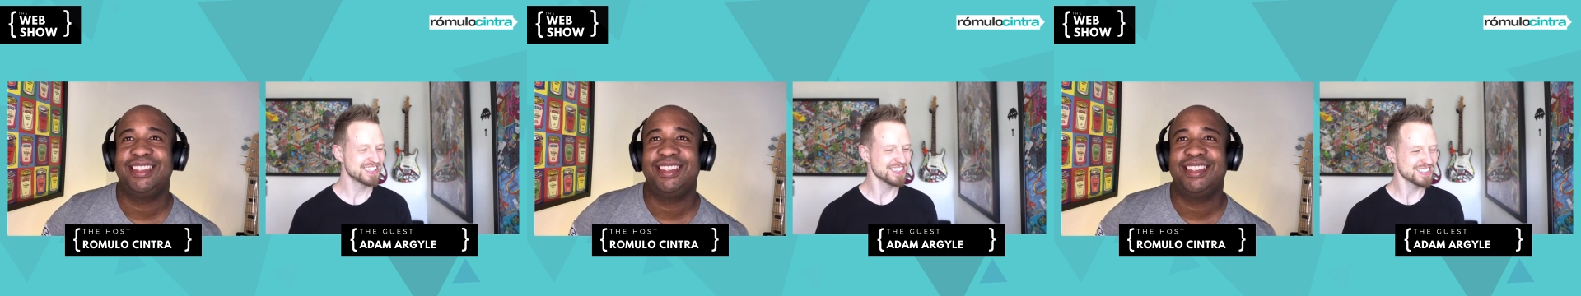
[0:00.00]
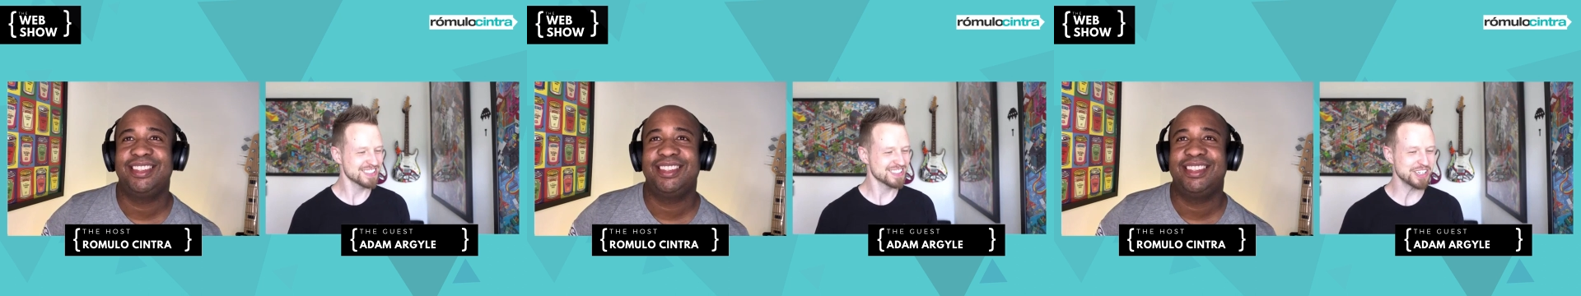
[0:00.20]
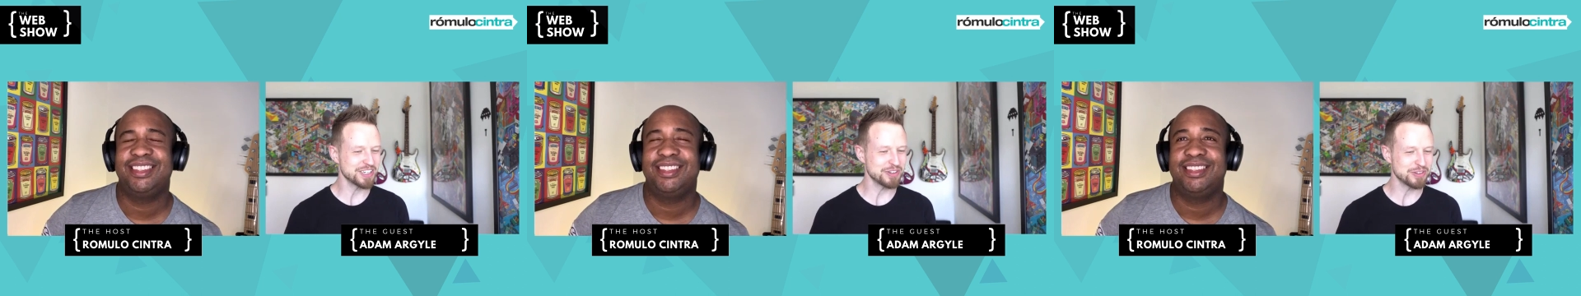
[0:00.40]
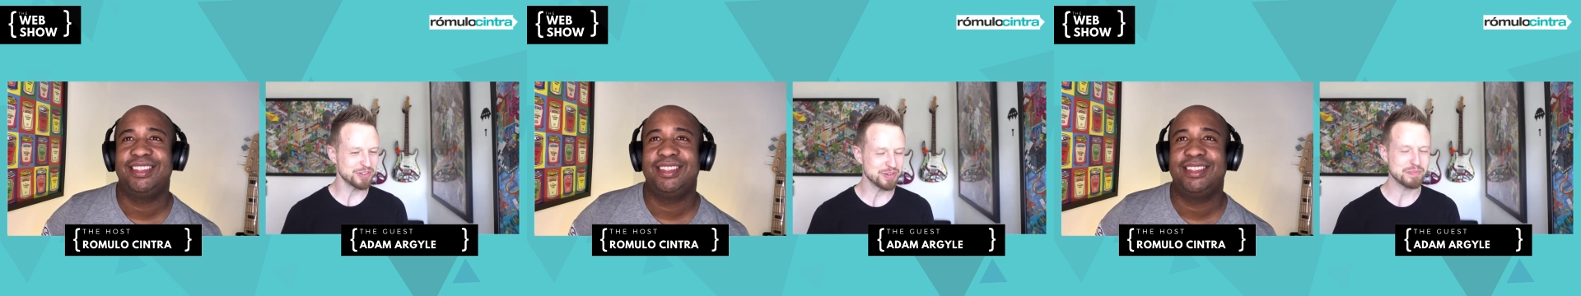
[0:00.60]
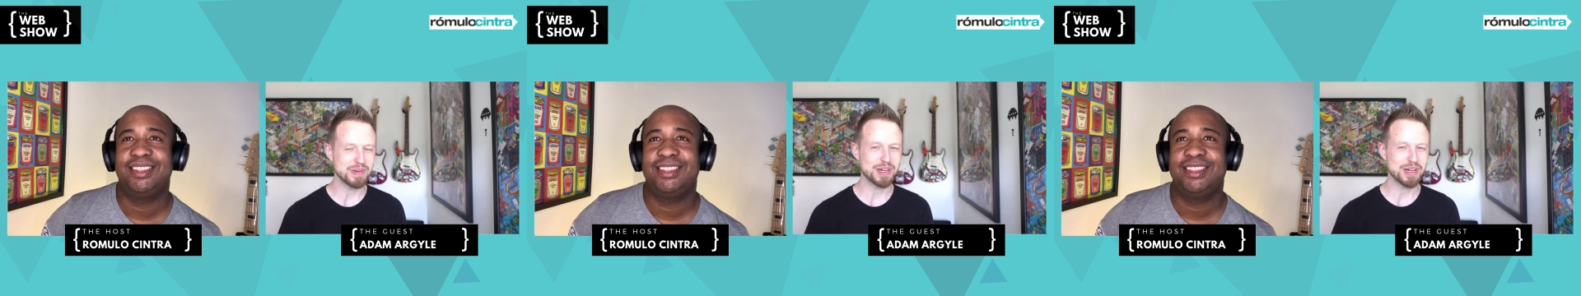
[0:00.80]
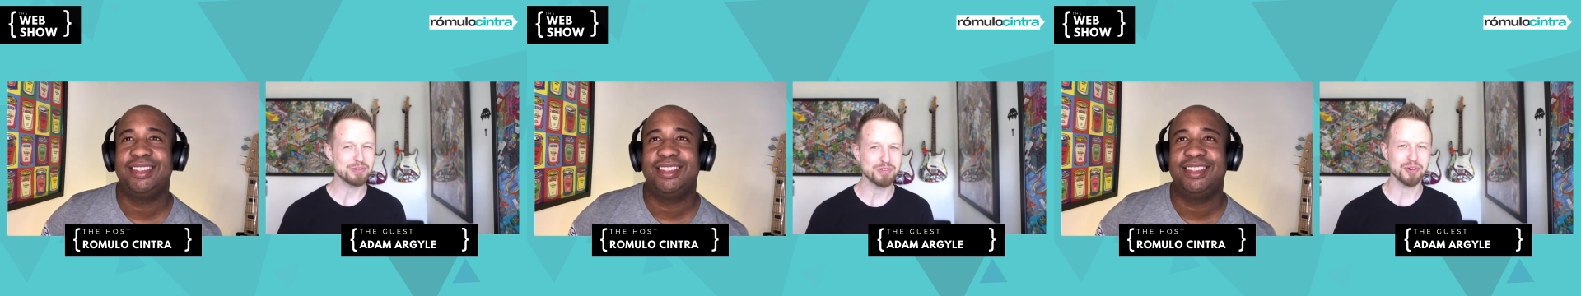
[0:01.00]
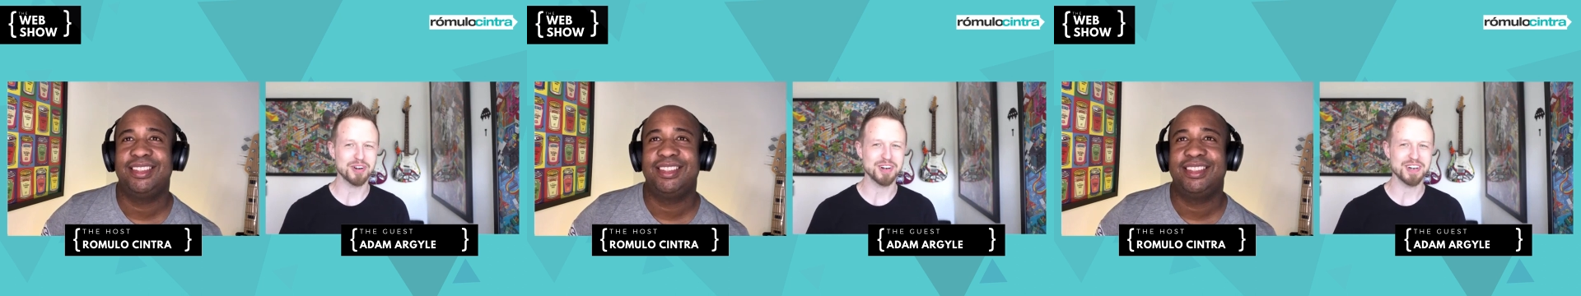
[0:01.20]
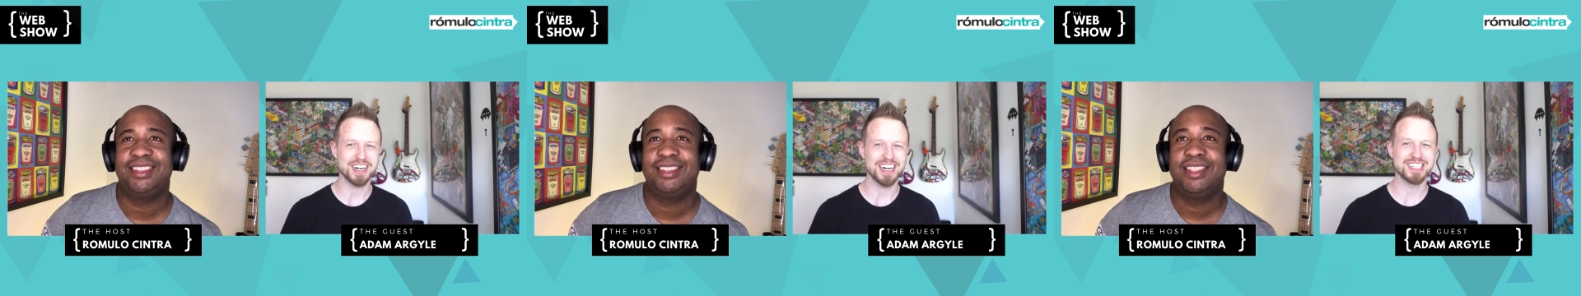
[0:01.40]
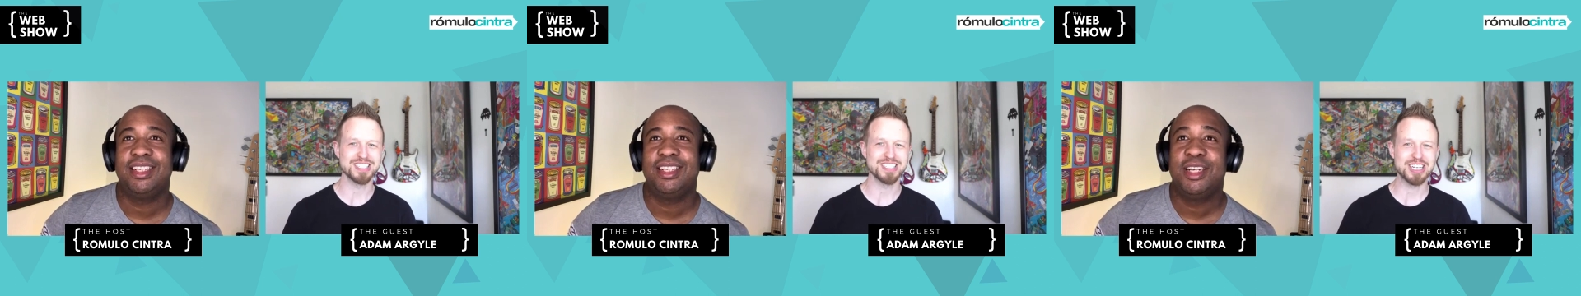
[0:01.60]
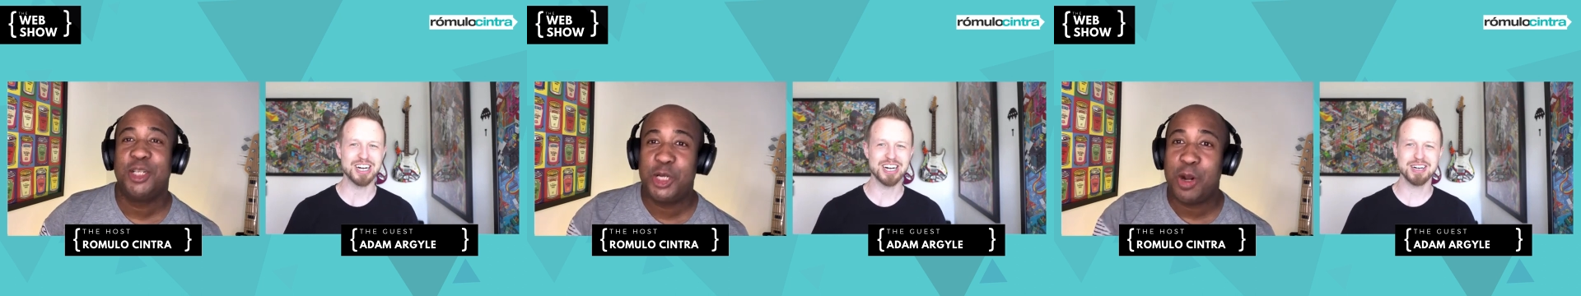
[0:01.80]
Speaker 1: continue the metaphor and
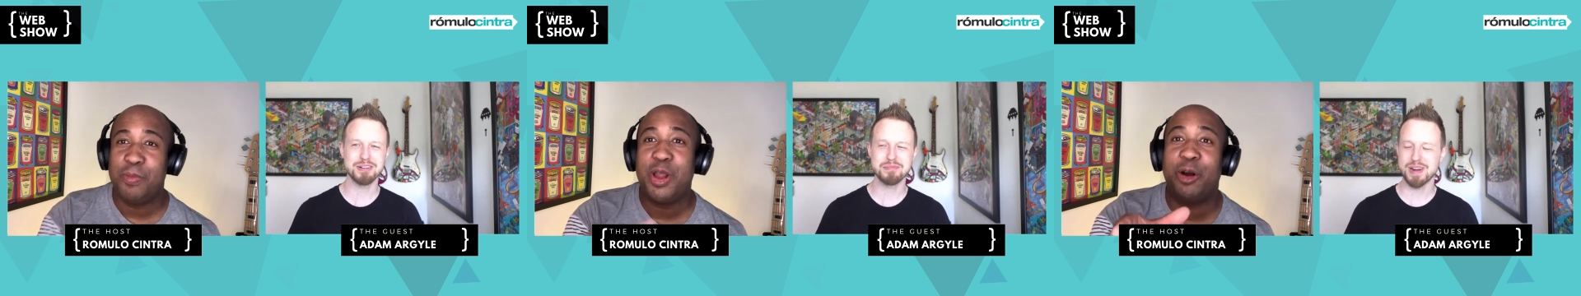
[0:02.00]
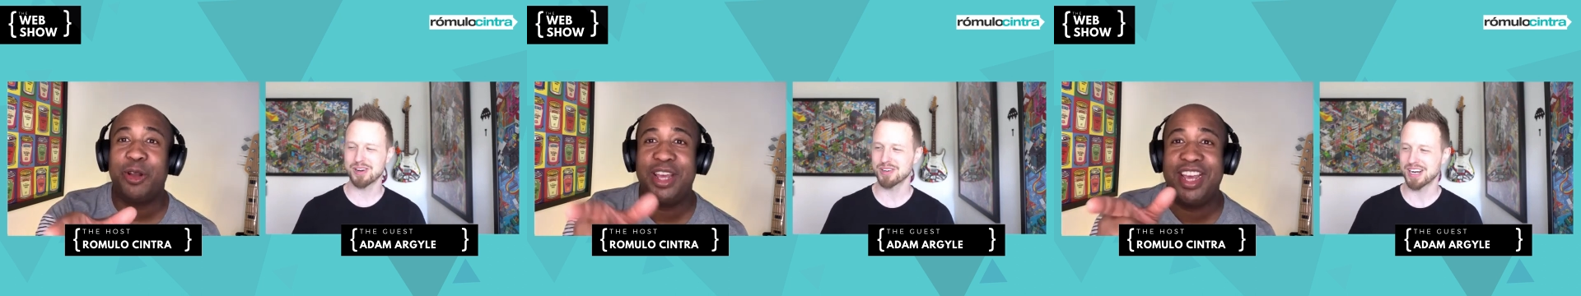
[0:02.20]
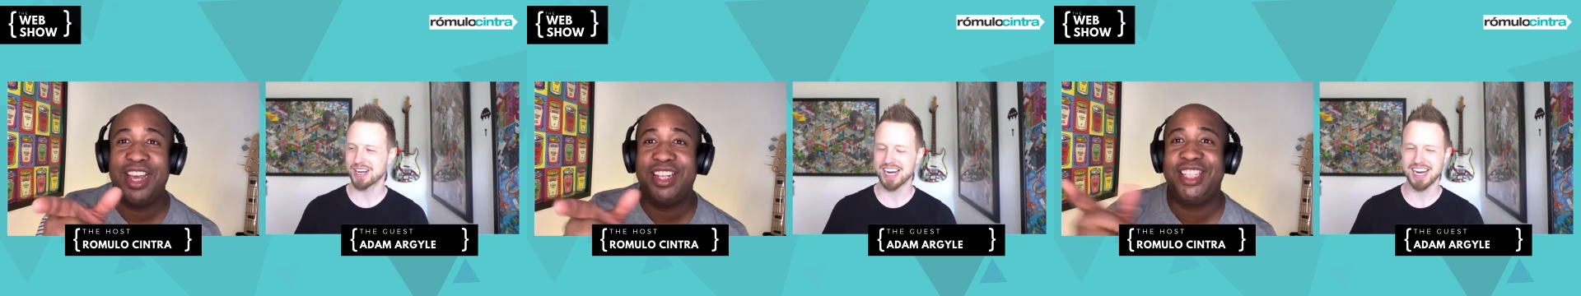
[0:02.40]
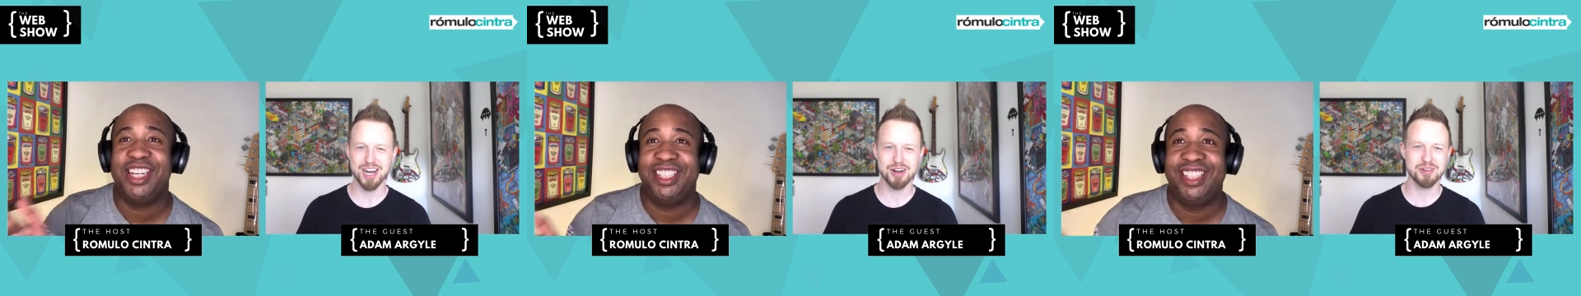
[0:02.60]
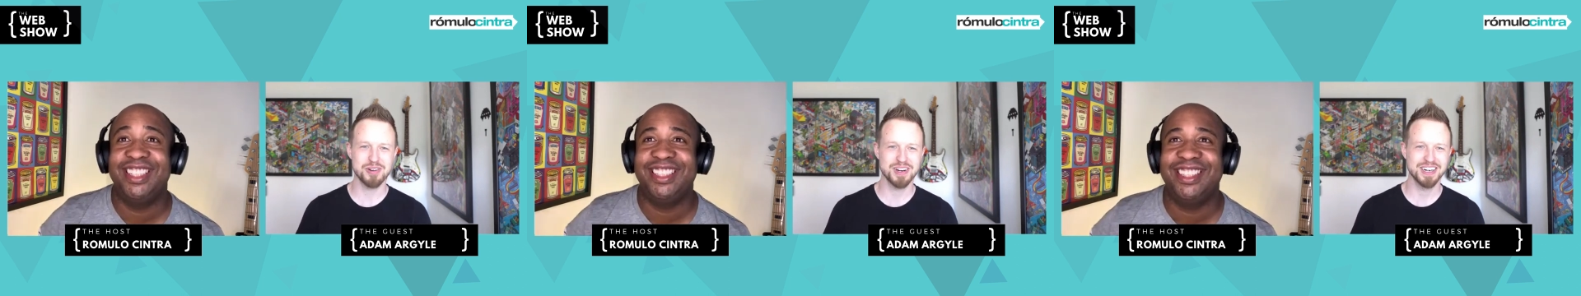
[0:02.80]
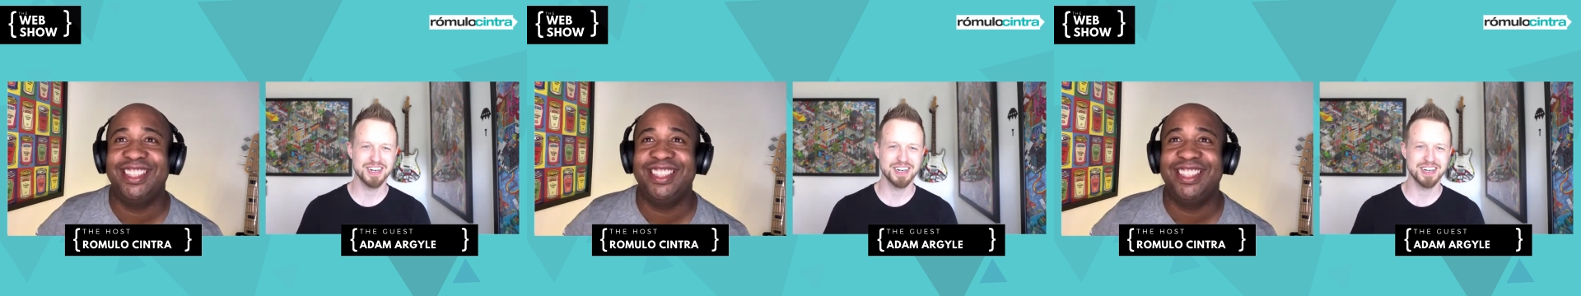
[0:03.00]
talk Show me about your kitchen. How,